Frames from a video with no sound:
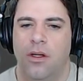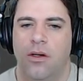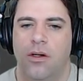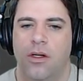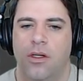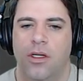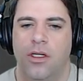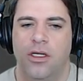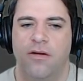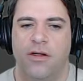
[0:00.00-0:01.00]
on
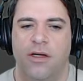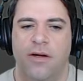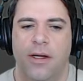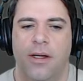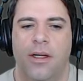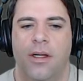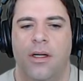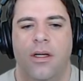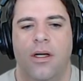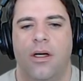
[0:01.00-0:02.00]
et cetera, et cetera.
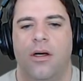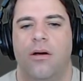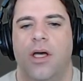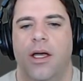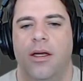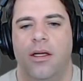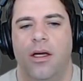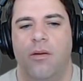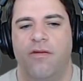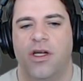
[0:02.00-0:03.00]
Okay,
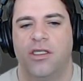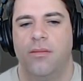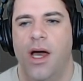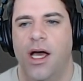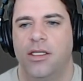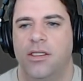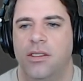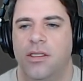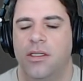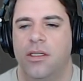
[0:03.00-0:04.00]
and we've got some masks.